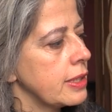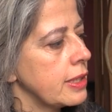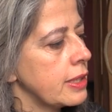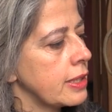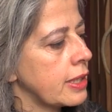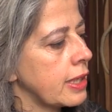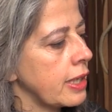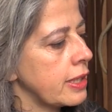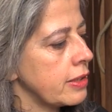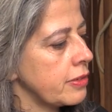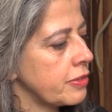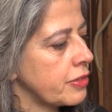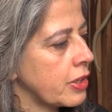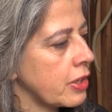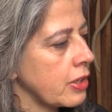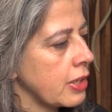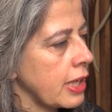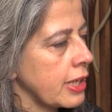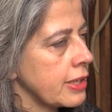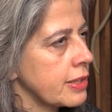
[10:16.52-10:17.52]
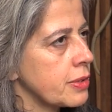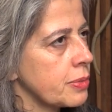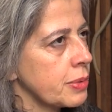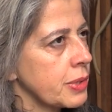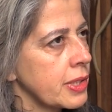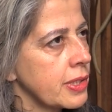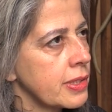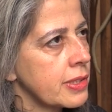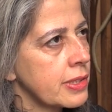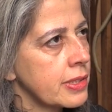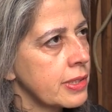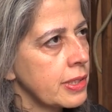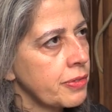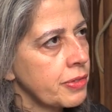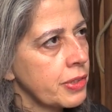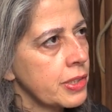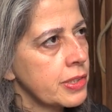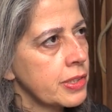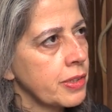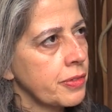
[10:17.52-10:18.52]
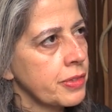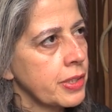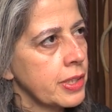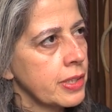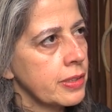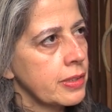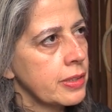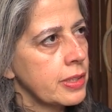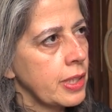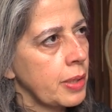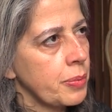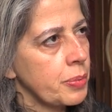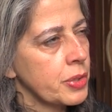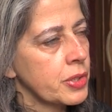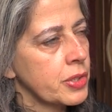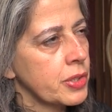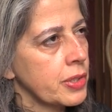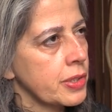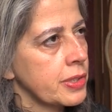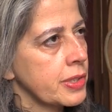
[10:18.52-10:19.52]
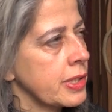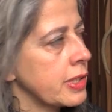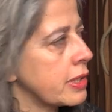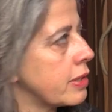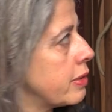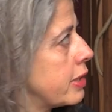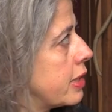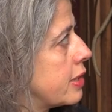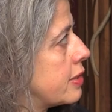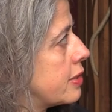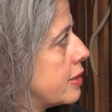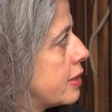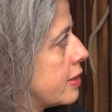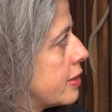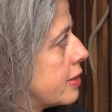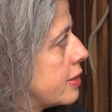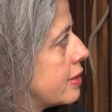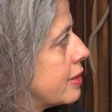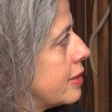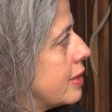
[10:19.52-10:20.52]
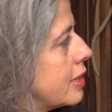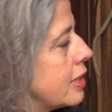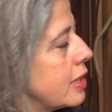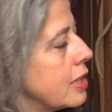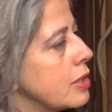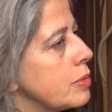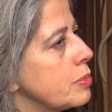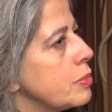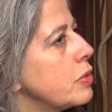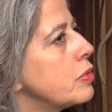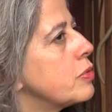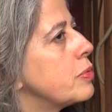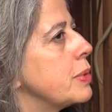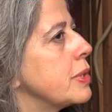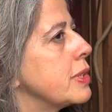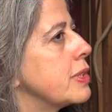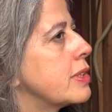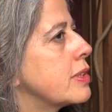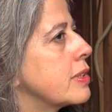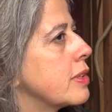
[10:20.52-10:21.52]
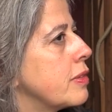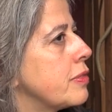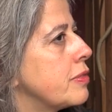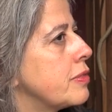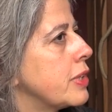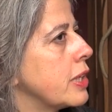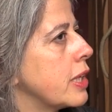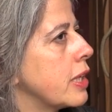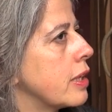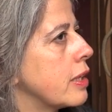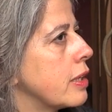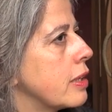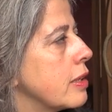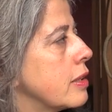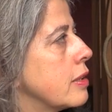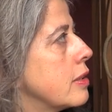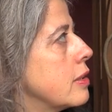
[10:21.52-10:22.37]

it kind of collides with this difference of the temperatures and creates these movements of the